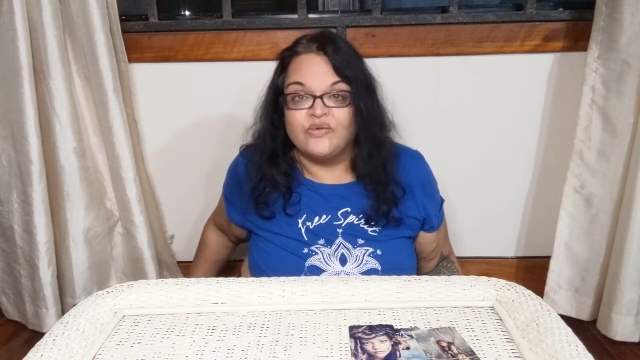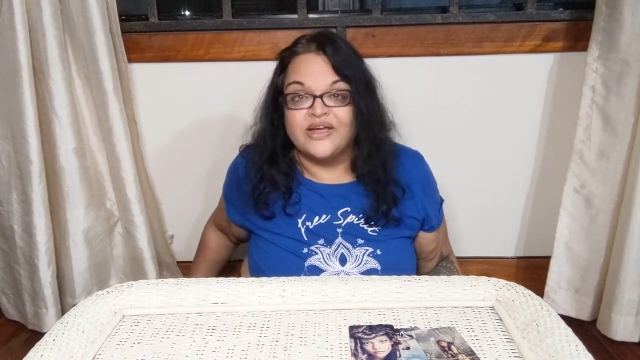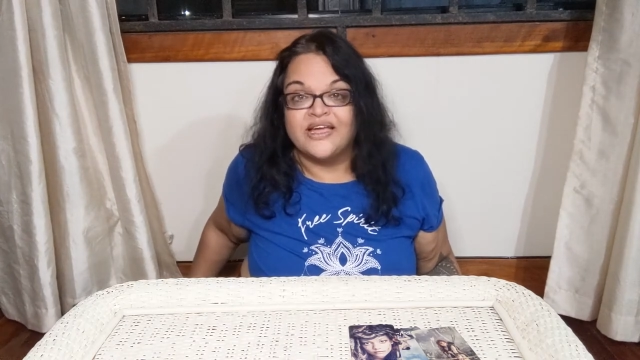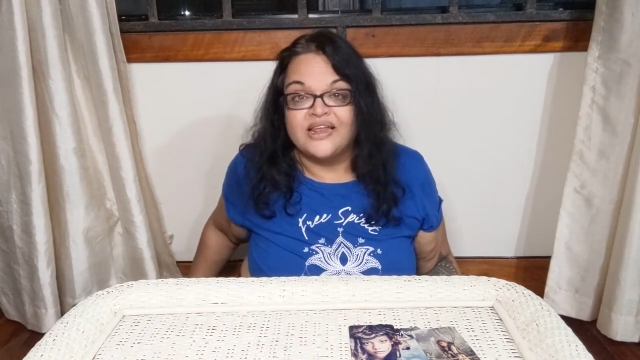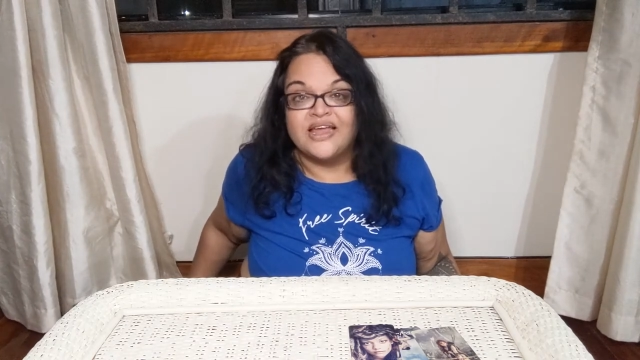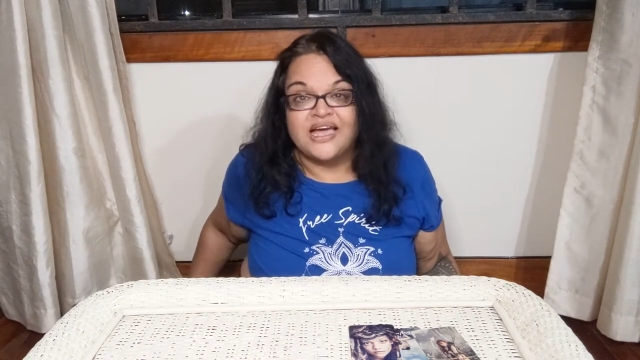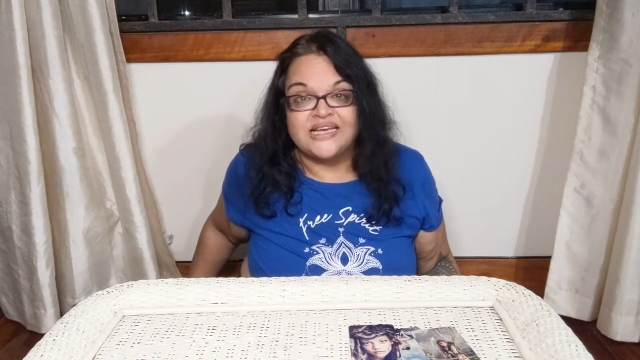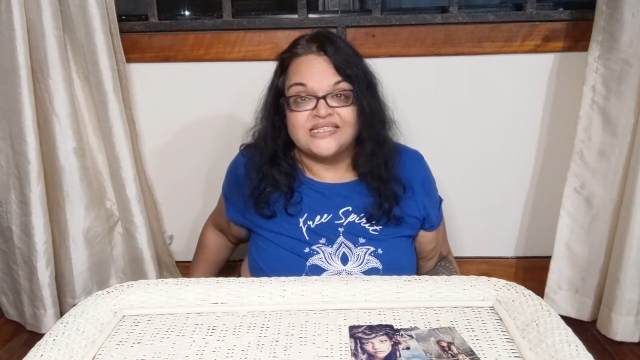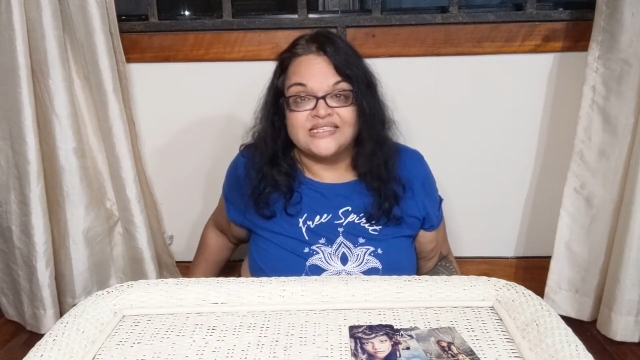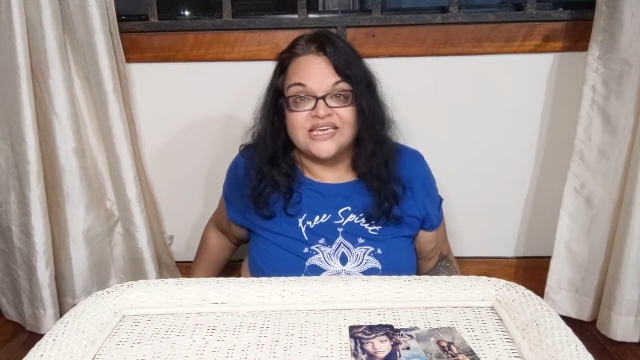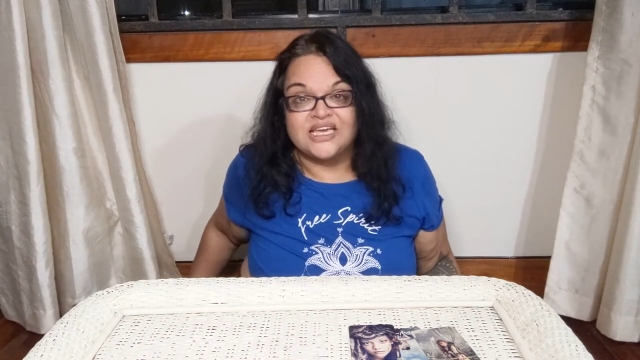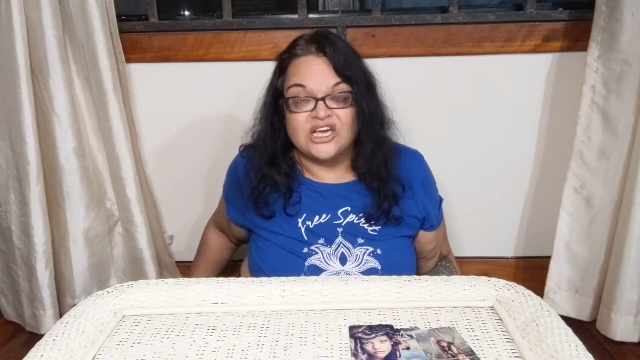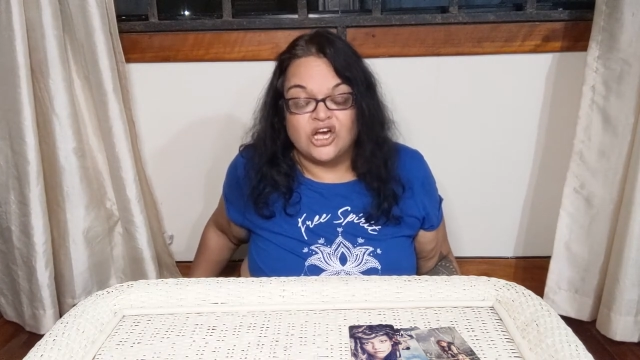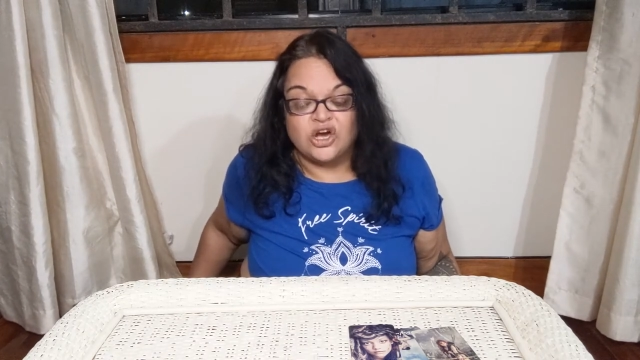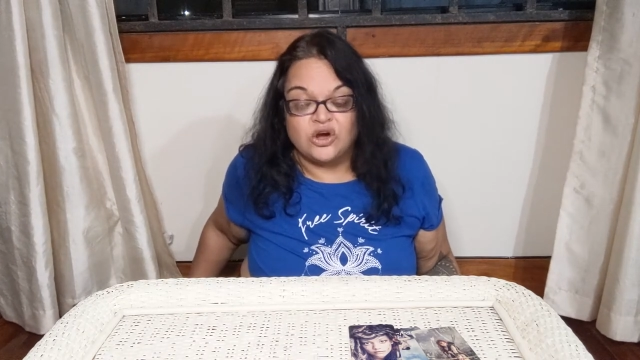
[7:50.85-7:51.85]

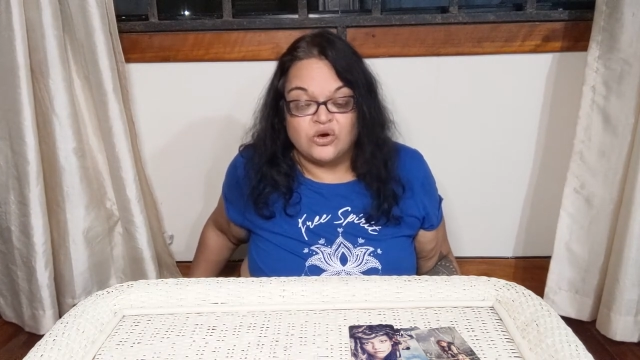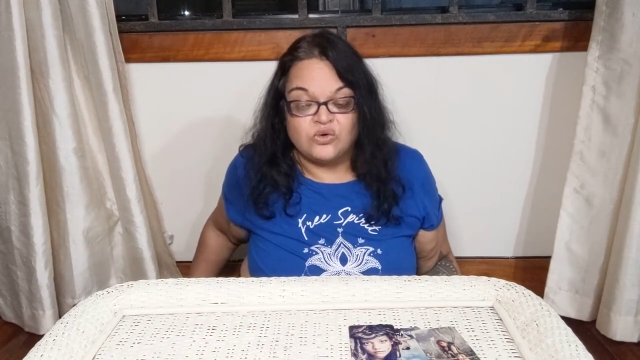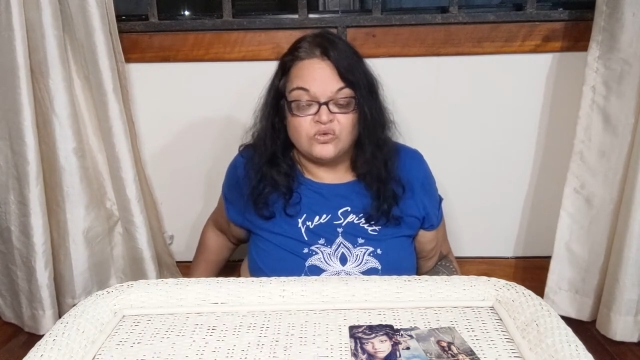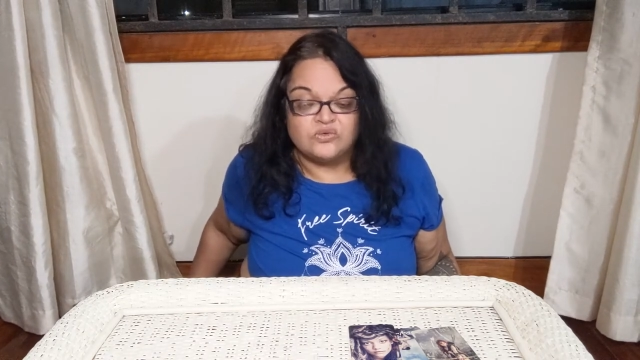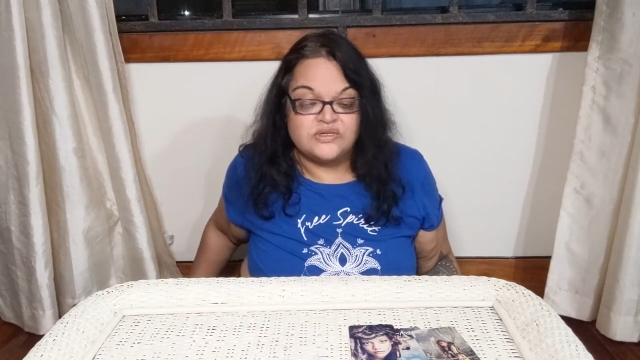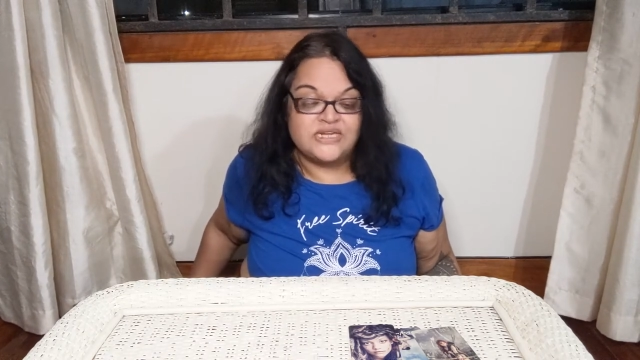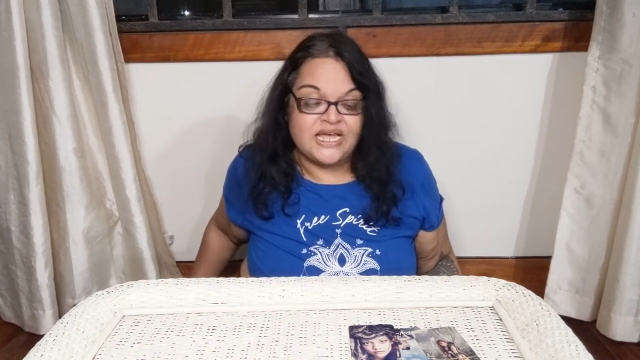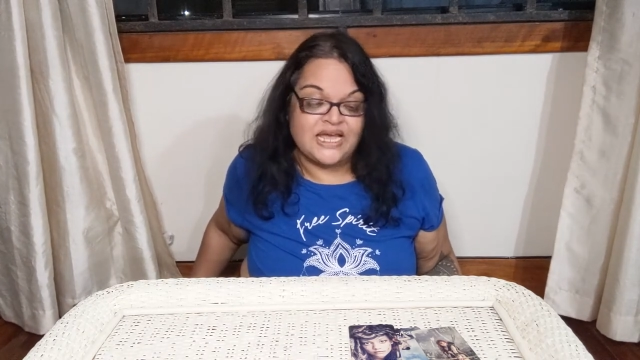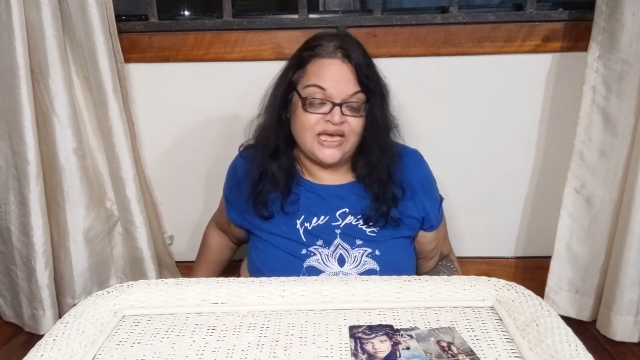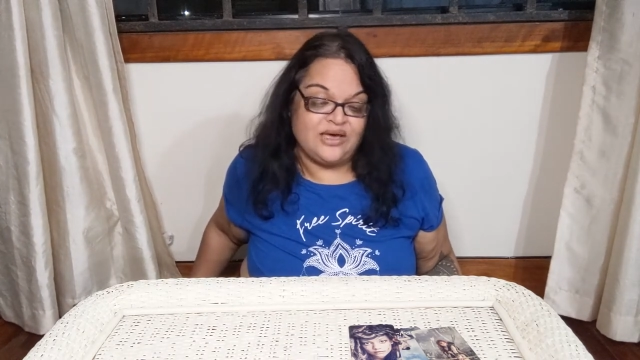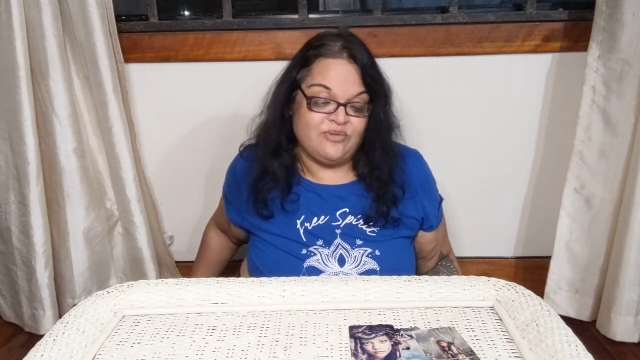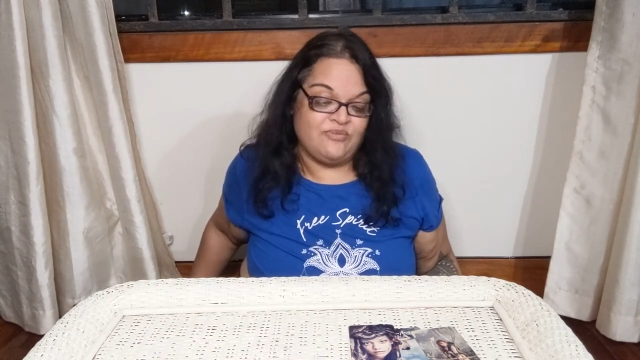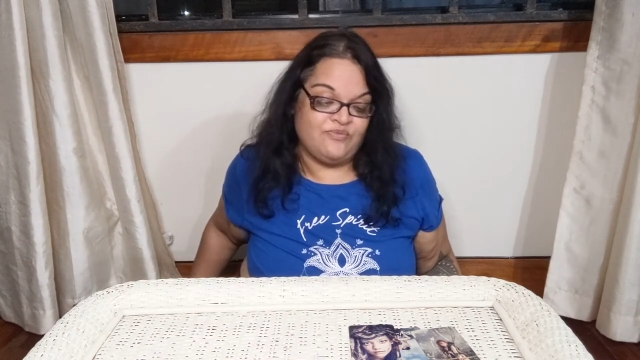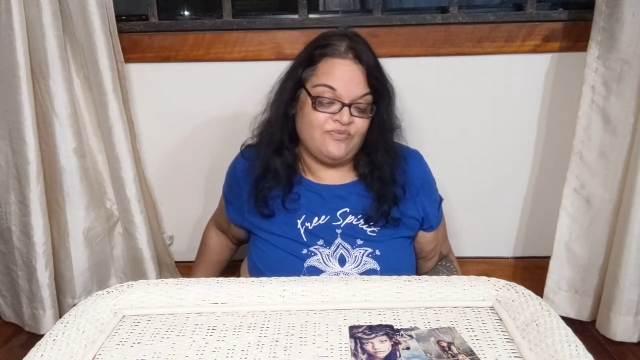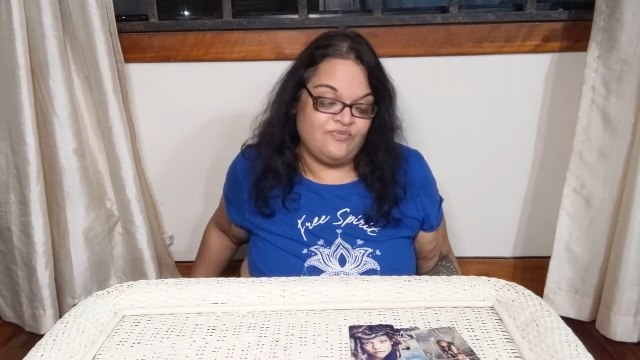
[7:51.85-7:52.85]
realizing, oh,
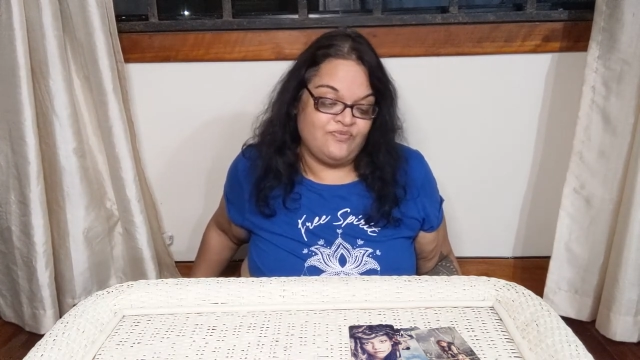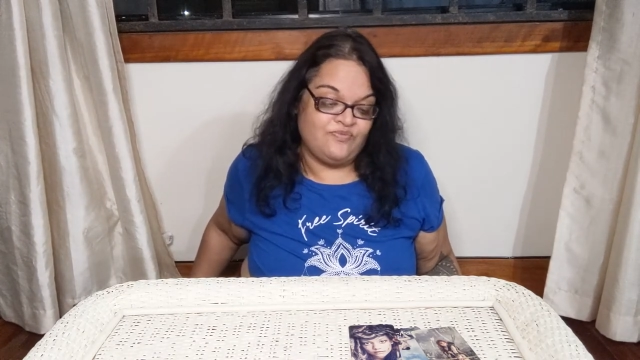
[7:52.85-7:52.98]
damn,